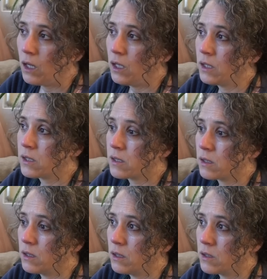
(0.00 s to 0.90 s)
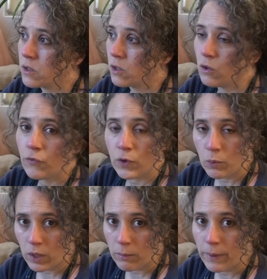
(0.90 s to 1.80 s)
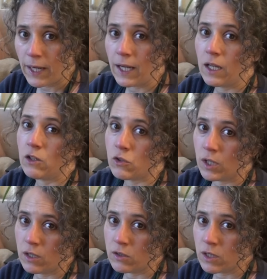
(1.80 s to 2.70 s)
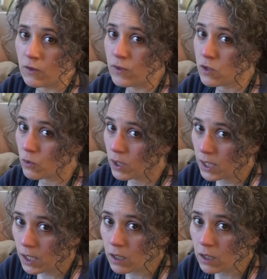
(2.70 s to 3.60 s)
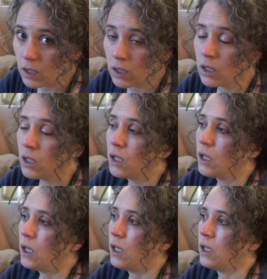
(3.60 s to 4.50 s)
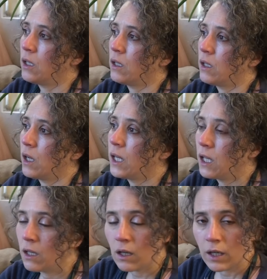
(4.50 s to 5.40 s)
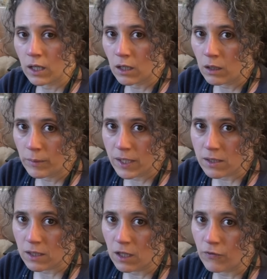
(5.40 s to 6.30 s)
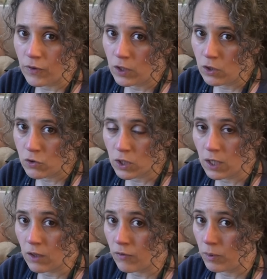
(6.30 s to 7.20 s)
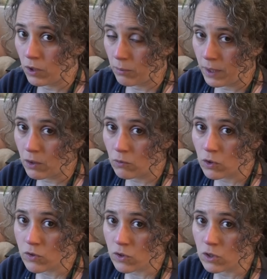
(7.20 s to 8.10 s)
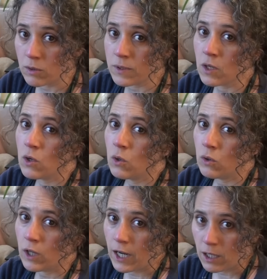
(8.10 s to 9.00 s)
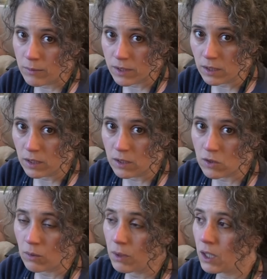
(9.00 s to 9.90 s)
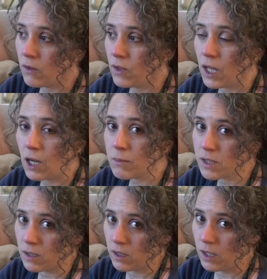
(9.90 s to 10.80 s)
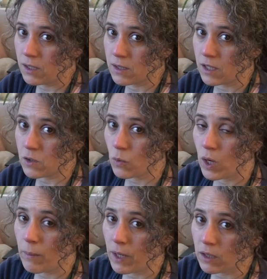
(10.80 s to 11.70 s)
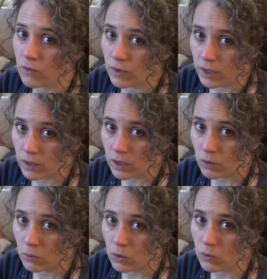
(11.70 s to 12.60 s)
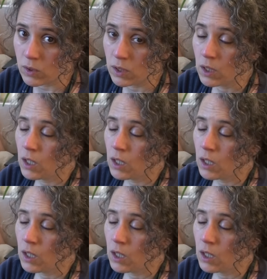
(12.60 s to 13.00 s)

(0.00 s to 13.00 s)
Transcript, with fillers: It's so if you want to buy it and try it yourself, it's organic, and I get I get all my stuff. I usually get it from either Mountain Rose Herbs or Amazon. So I'm going to give you the Amazon link because that's where I bought the valerian root.